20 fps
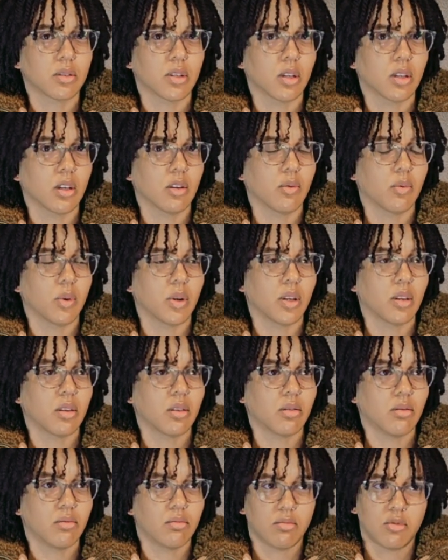to live with
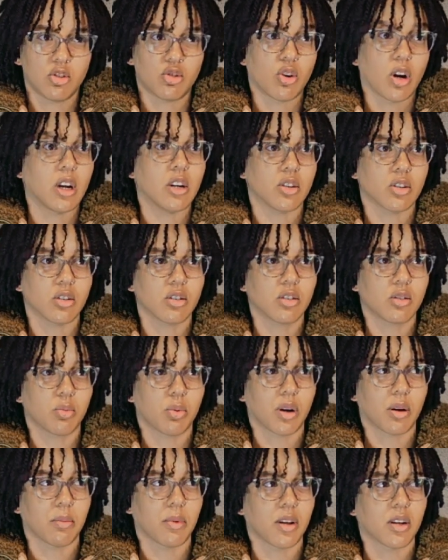strangers
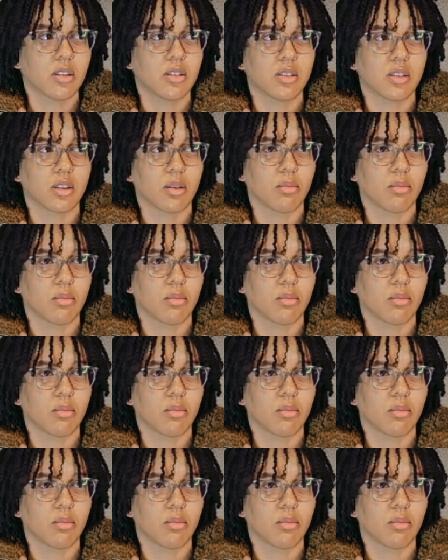pretty much.